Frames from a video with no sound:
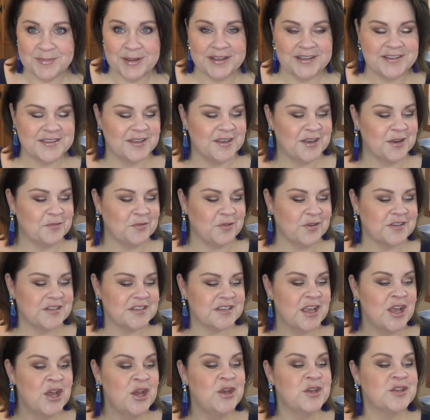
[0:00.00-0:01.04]
makes the difference.
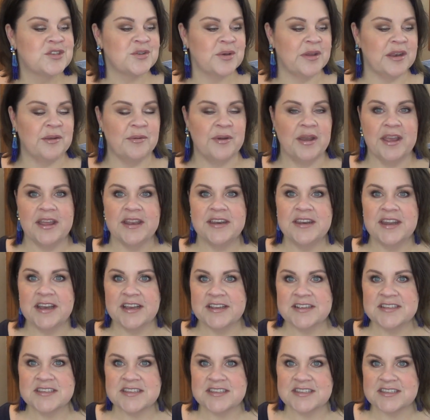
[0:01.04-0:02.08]
So anyway,
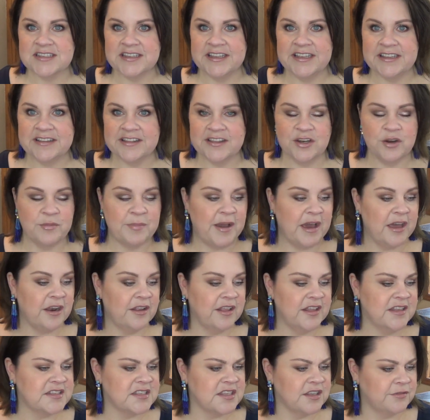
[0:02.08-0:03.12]
nice sleek little
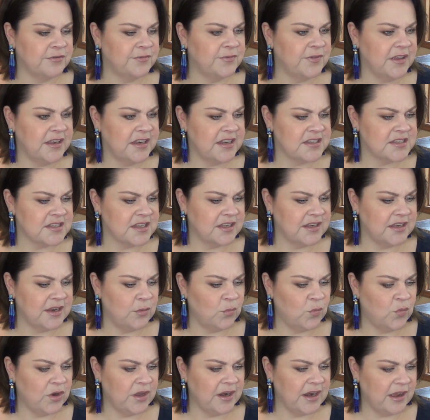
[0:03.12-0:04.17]
bottle. It's a it is a
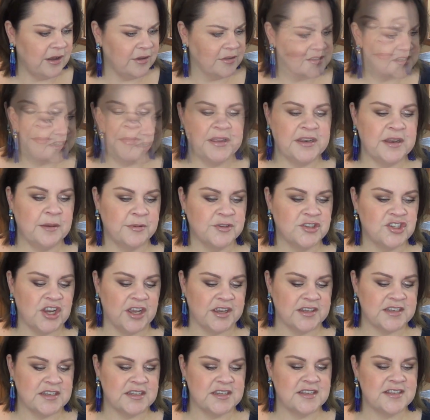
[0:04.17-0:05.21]
one ounce. Yep. I double
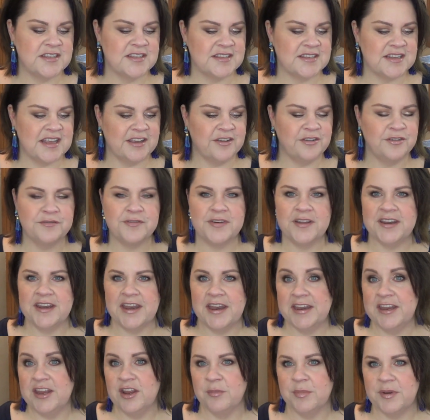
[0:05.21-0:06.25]
checked. It doesn't. I couldn't find it
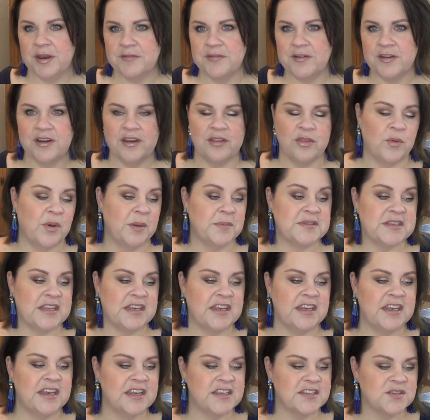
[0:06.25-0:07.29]
on here, but I found it on the website.
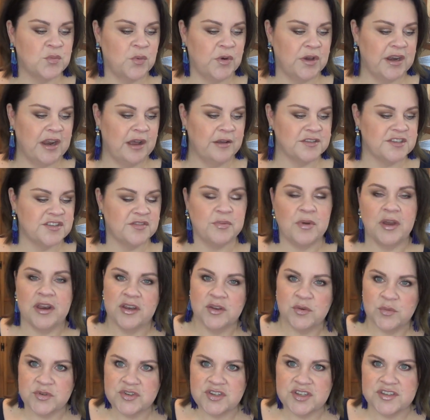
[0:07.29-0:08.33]
It is one ounce of
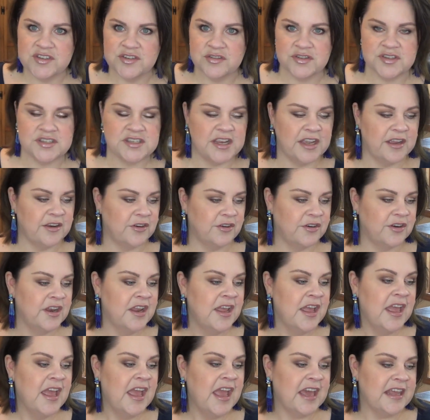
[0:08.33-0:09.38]
product, which is your standard.
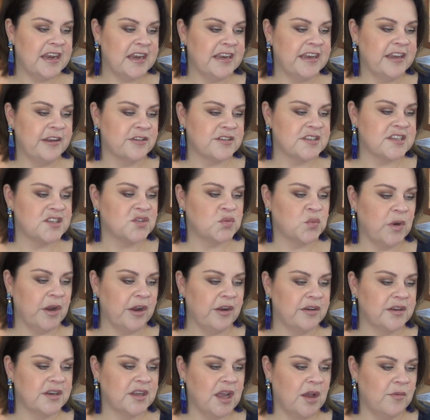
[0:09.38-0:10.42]
And on here it says
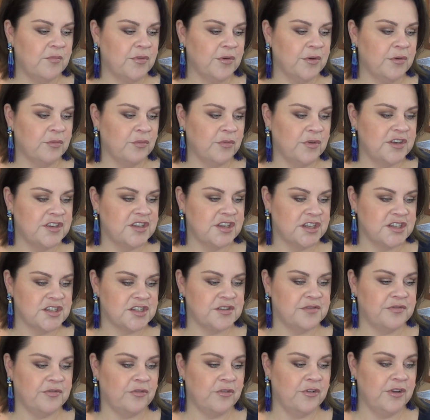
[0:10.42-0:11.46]
wear in comfort,
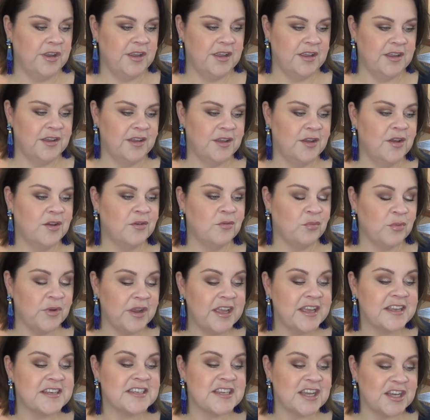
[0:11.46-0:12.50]
retouch free,
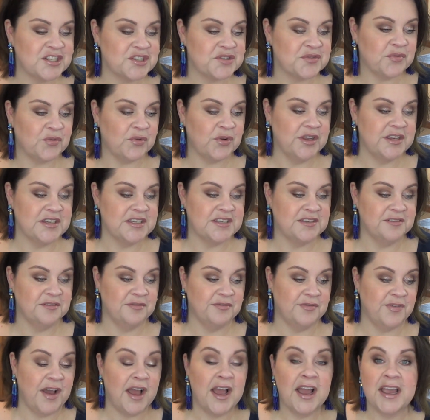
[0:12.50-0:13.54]
touch free
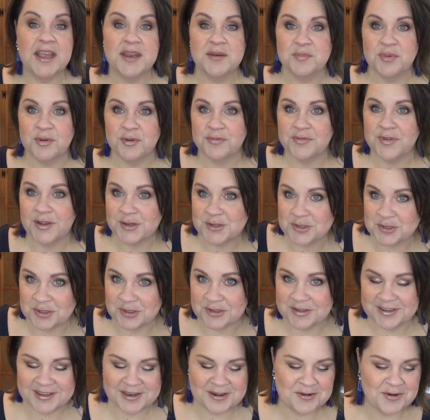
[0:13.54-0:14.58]
divine
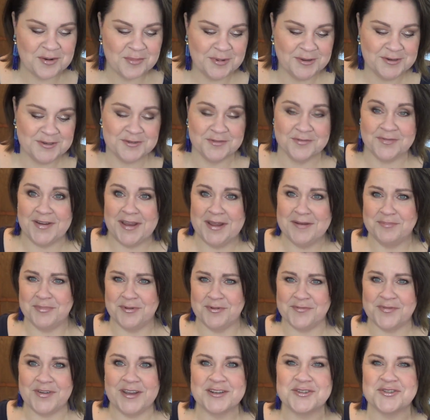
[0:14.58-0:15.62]
perfection. I don't know about divine
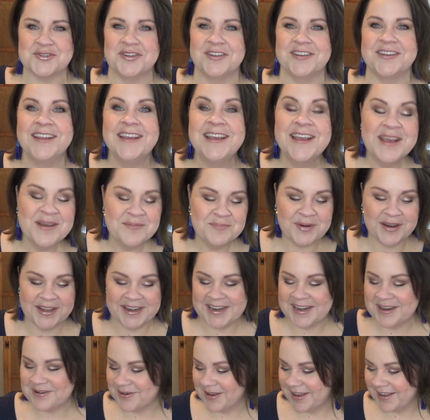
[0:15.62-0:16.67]
perfection, but
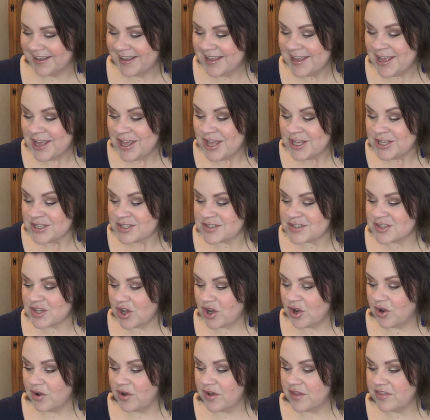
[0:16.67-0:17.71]
anyway.
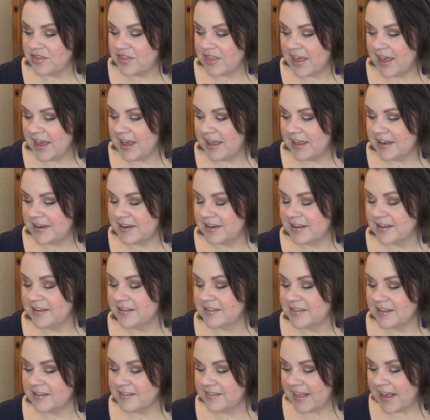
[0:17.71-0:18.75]
So then
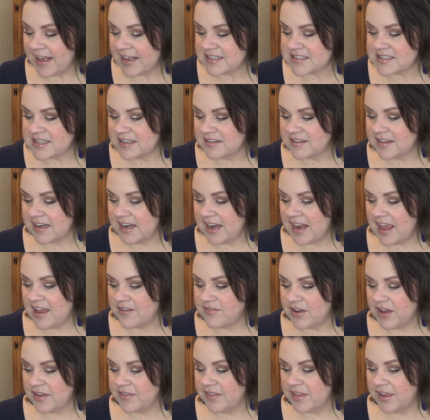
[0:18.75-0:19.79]
the last thing that I have
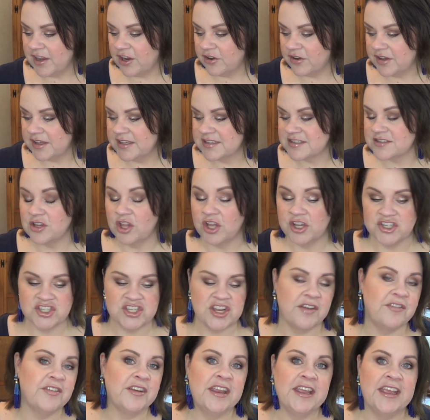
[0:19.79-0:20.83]
on there is
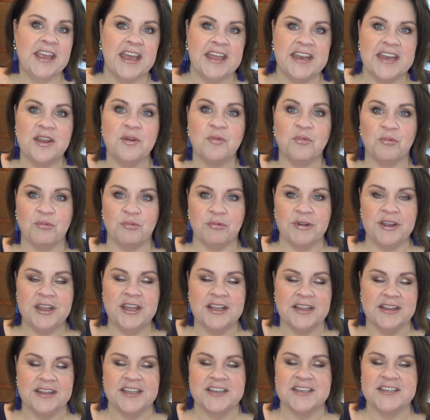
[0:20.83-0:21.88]
longevity, and it
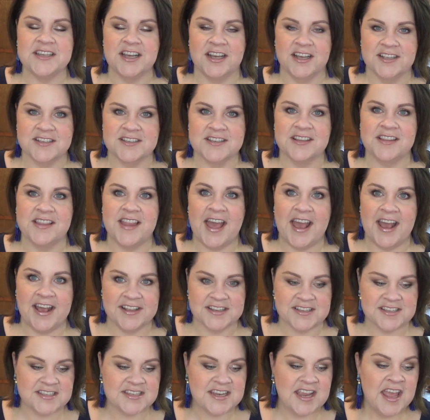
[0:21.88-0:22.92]
really does
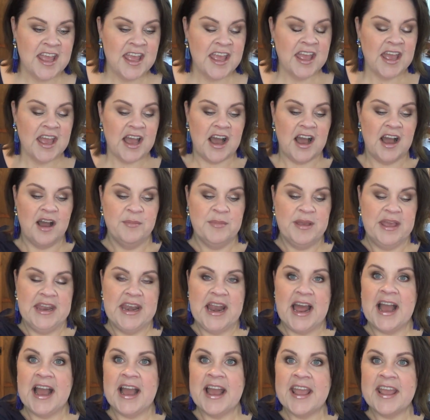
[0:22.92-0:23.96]
last. Um, and
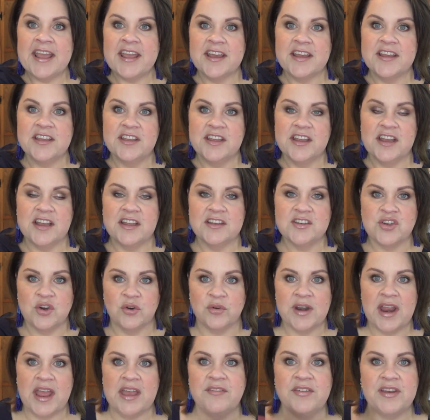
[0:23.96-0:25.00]
I
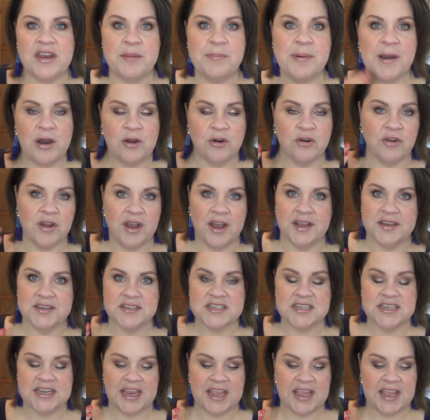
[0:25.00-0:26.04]
don't have any powder on
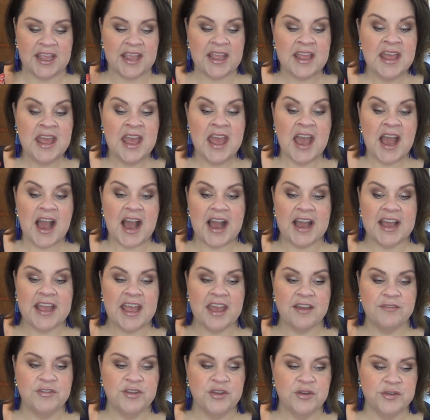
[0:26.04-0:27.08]
today. I
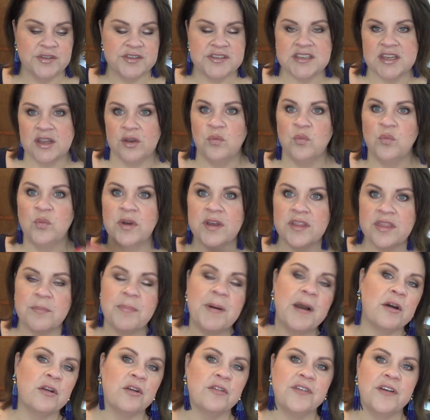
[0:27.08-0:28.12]
have used it with a
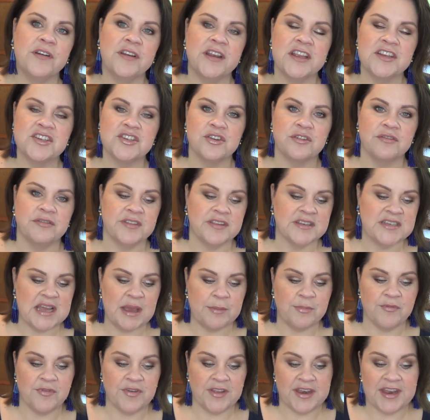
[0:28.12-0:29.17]
powder foundation over the
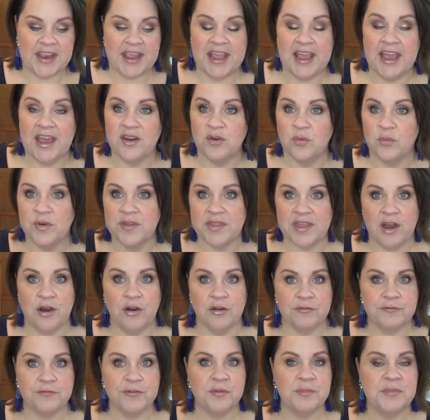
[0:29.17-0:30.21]
top of it and
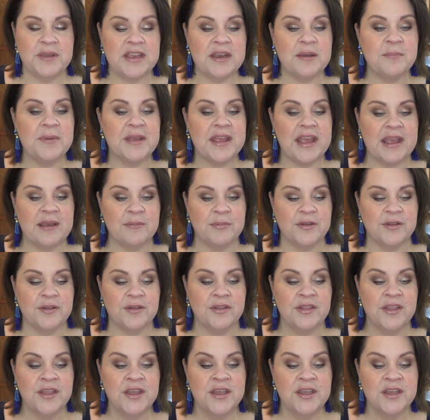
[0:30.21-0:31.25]
without. For me to be
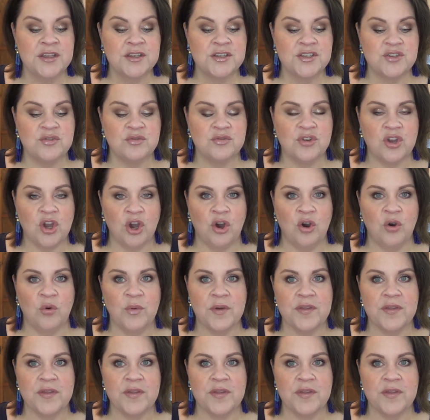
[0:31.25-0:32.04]
able to go